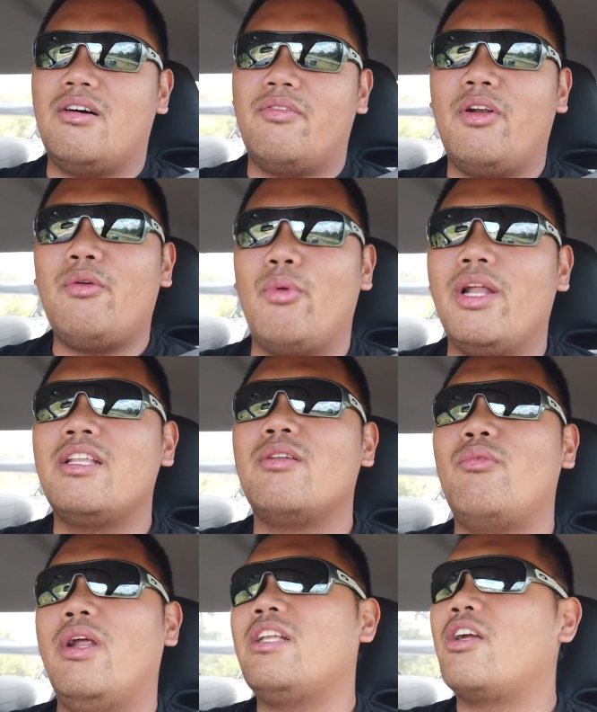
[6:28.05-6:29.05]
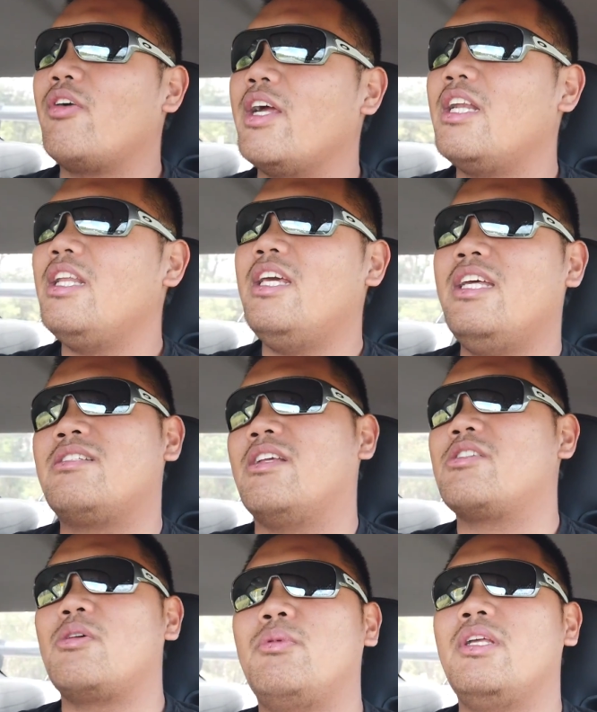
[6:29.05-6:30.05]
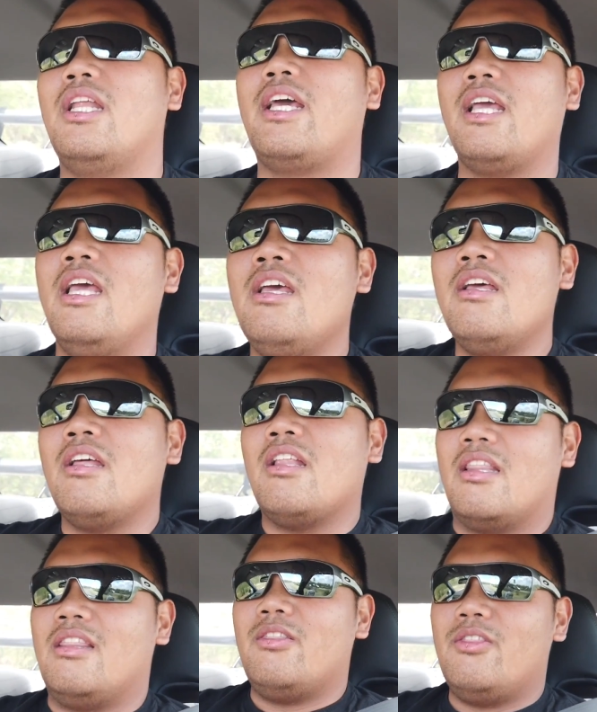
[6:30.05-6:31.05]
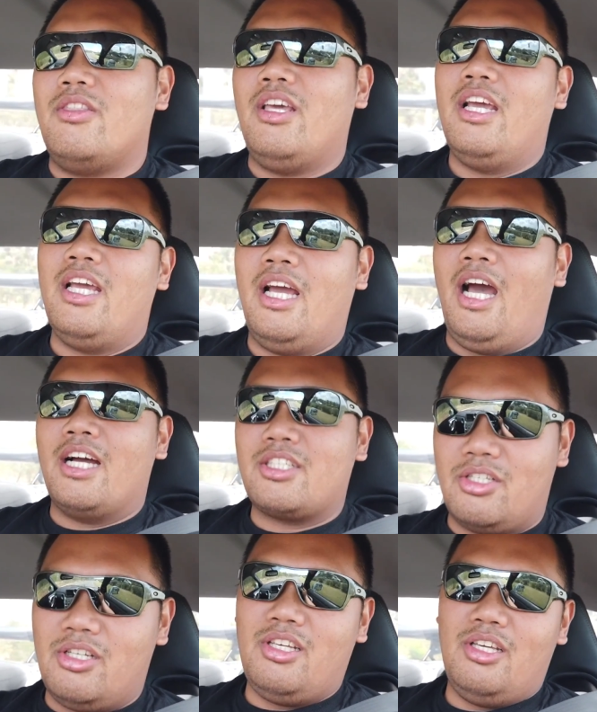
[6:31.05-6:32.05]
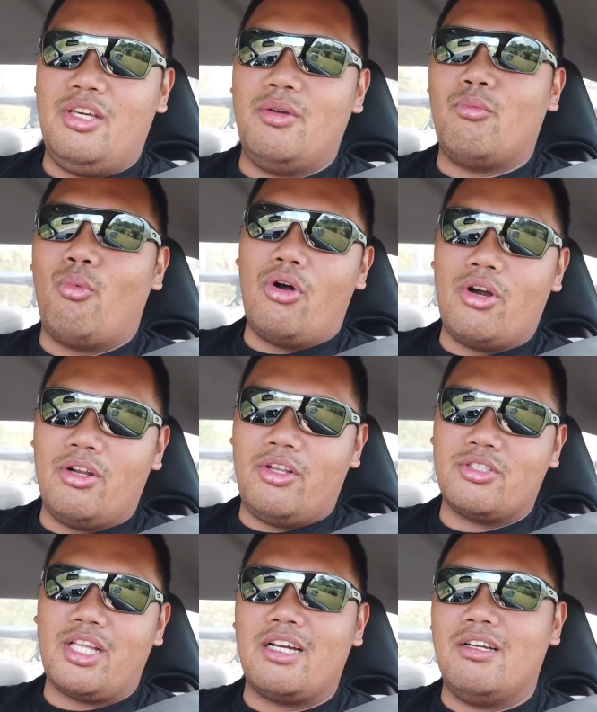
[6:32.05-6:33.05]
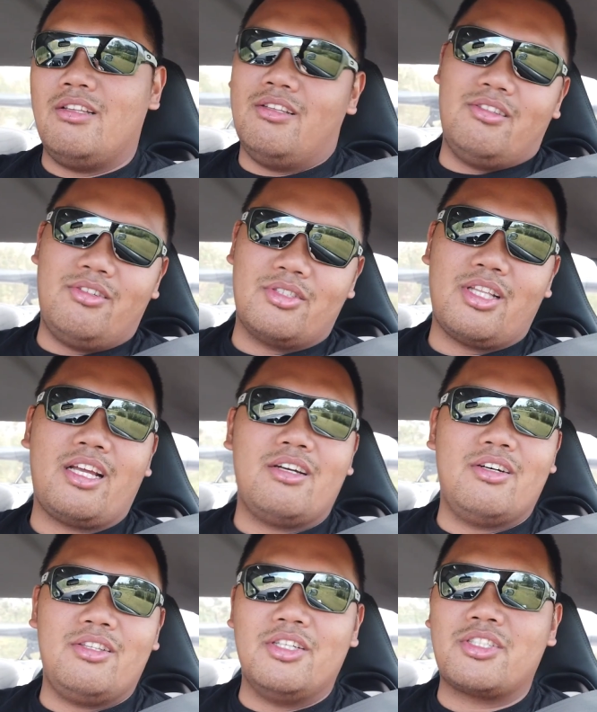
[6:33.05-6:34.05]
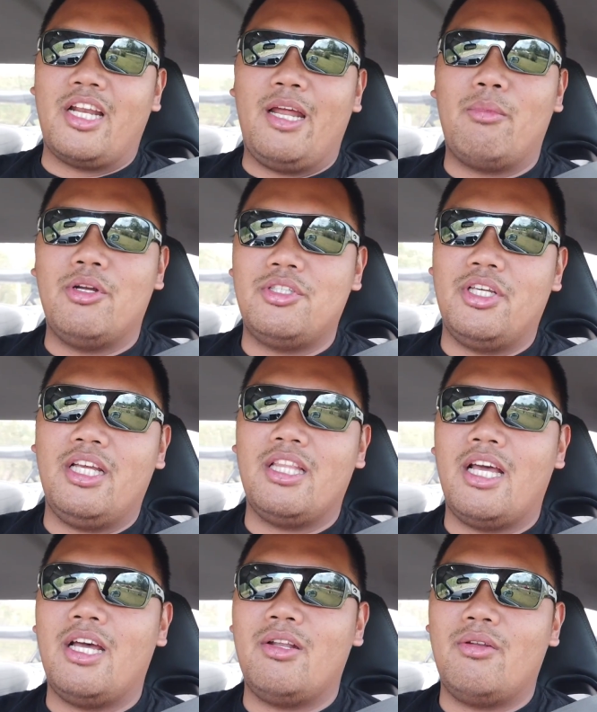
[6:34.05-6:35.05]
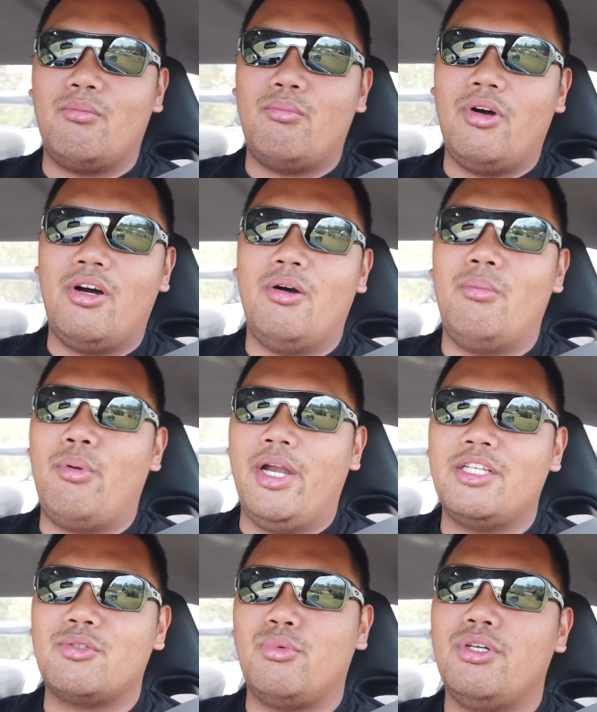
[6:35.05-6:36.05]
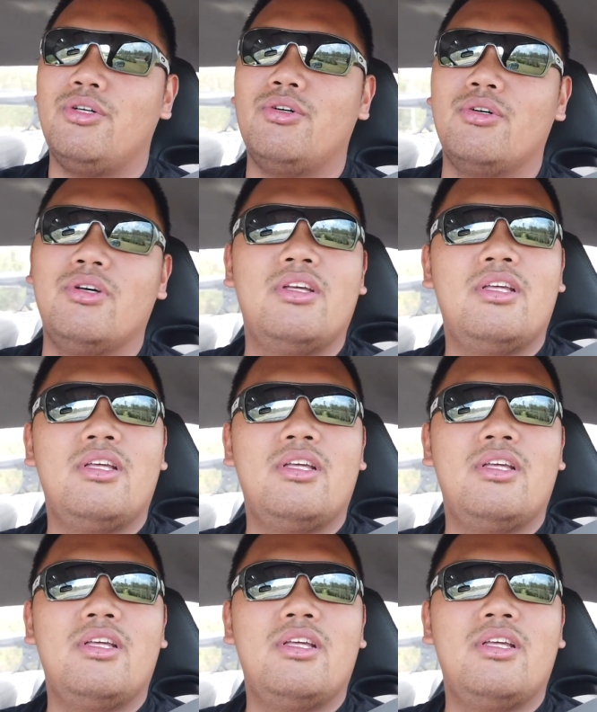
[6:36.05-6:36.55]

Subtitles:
If I read correctly, it said something like they actually warn, there's like a disclaimer saying that brakes will